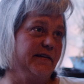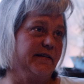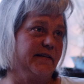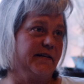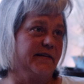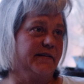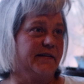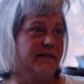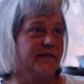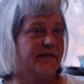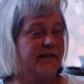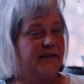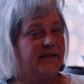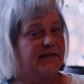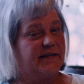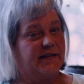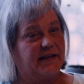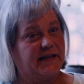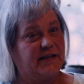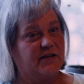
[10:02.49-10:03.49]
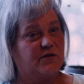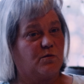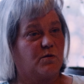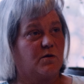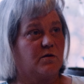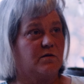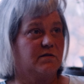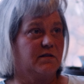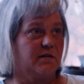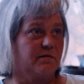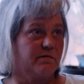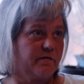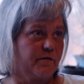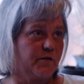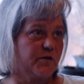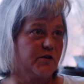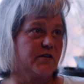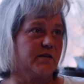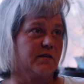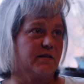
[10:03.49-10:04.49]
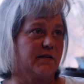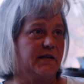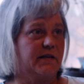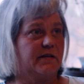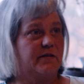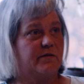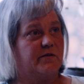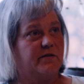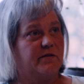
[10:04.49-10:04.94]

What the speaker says: And in today's world, unfortunately, you do